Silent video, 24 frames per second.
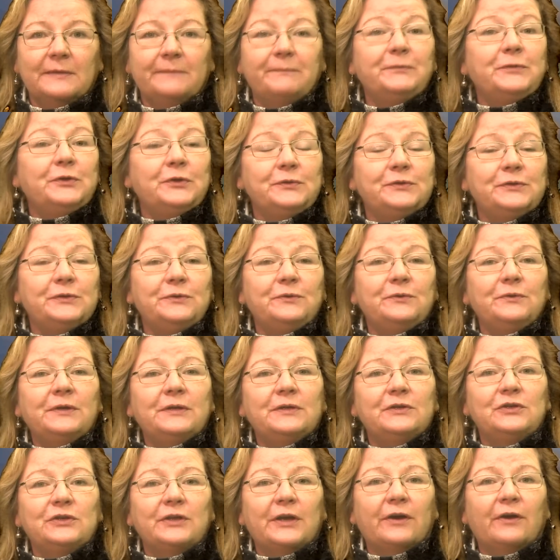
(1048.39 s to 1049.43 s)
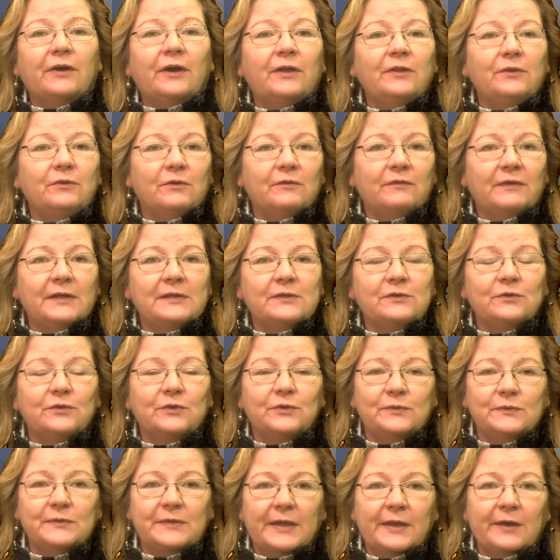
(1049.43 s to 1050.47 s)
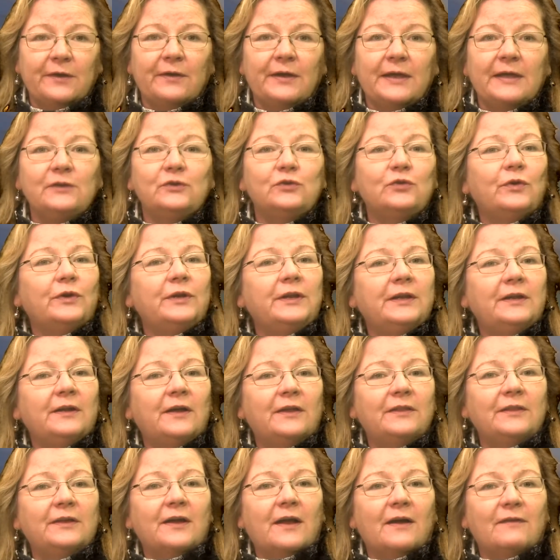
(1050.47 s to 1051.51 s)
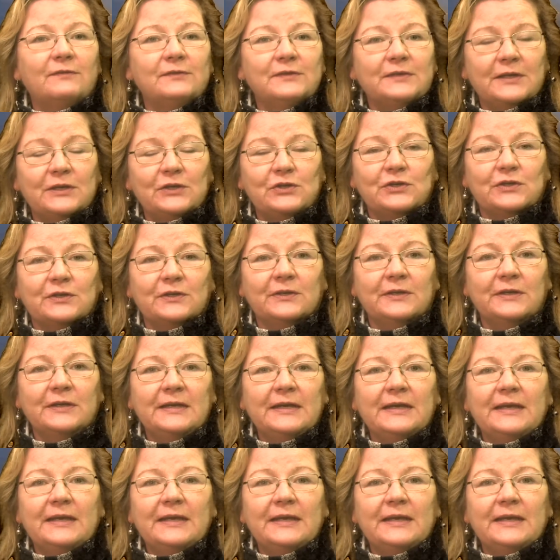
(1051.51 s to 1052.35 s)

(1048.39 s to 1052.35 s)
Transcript: And you too can share other events or news there and join in on the conversation.